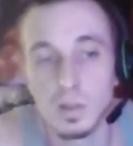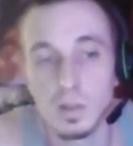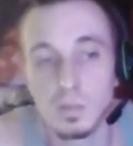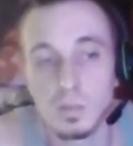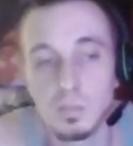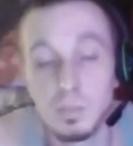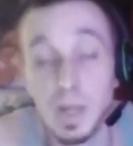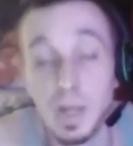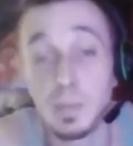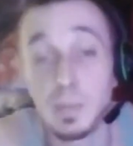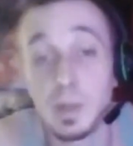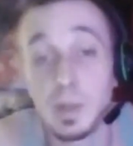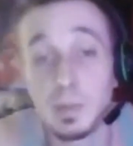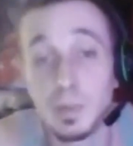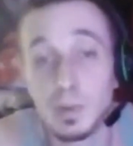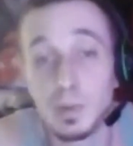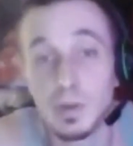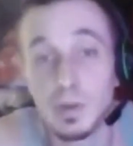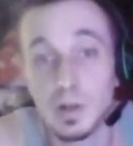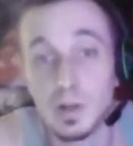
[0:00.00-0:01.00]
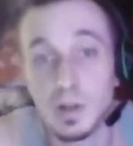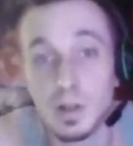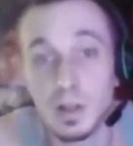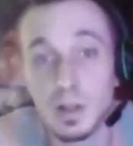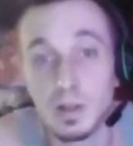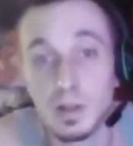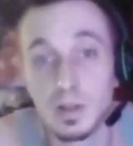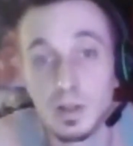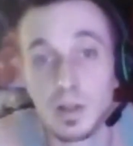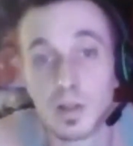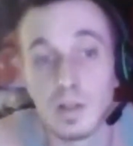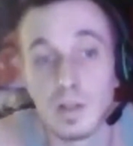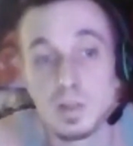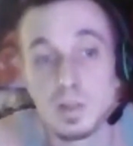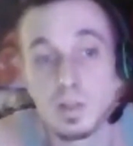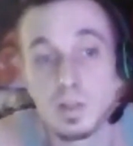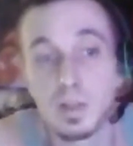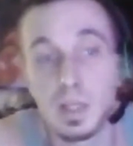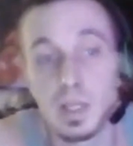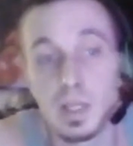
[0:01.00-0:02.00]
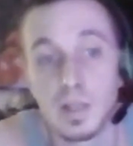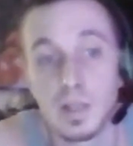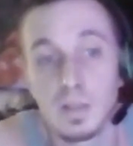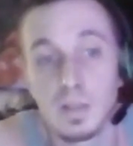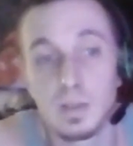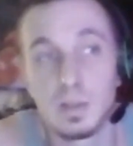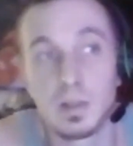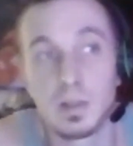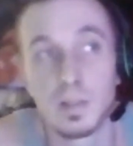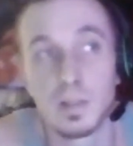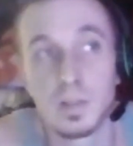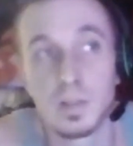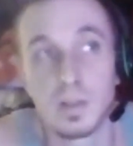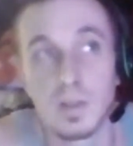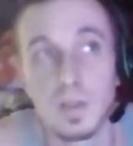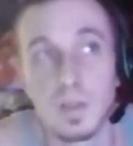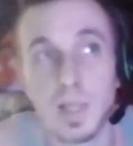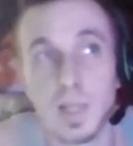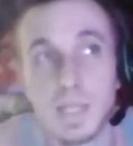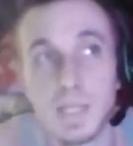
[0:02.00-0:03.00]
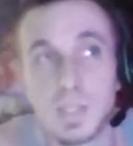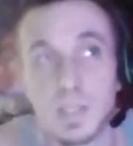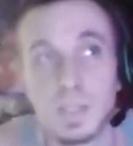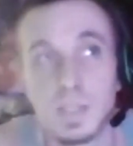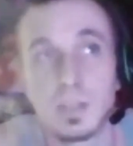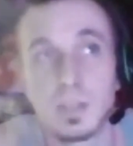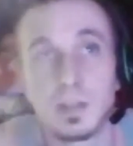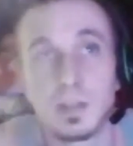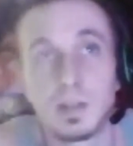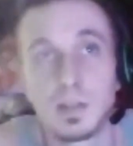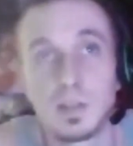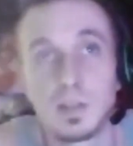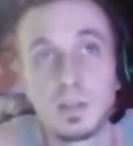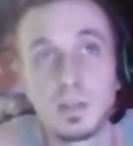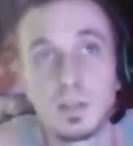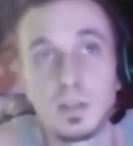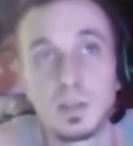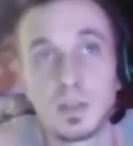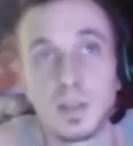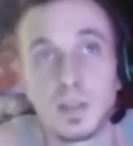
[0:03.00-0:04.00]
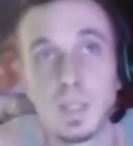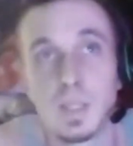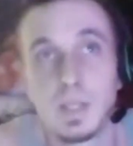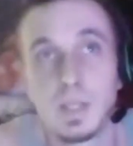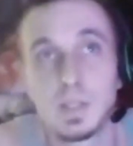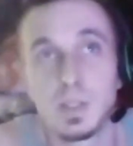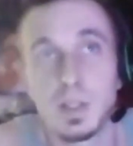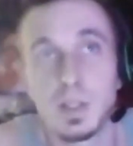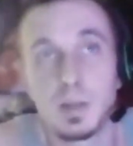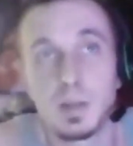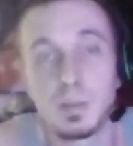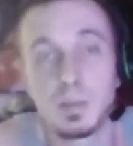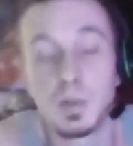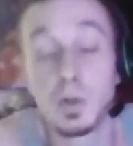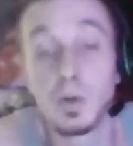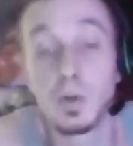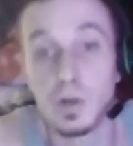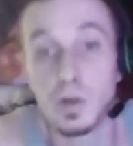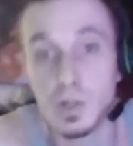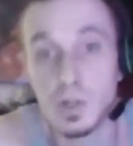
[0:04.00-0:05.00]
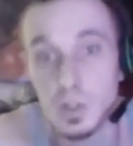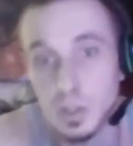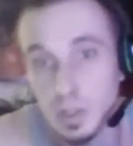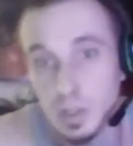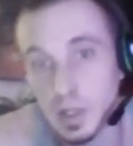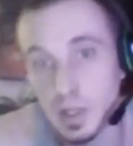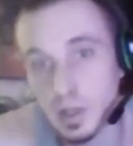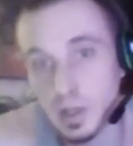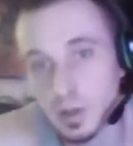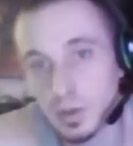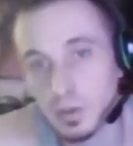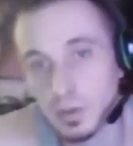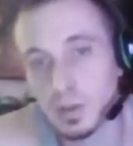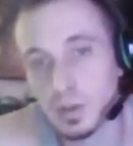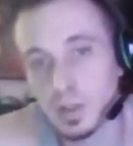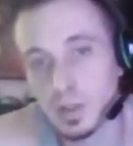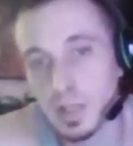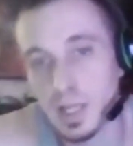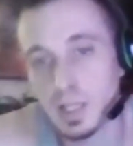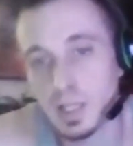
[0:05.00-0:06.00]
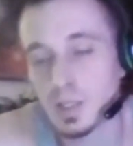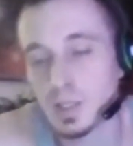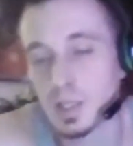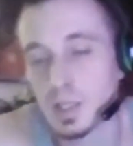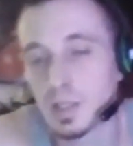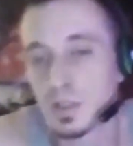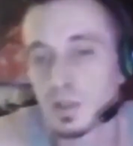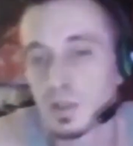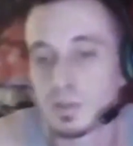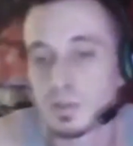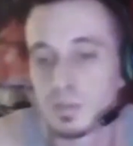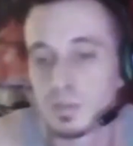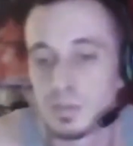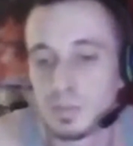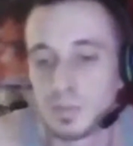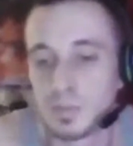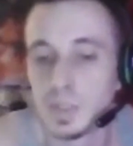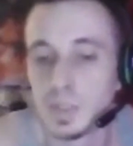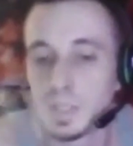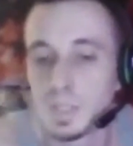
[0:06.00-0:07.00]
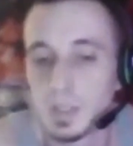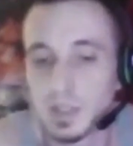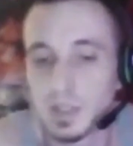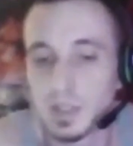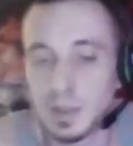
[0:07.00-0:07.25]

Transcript: many people have heard it, and the lesson is universally known in that sense. But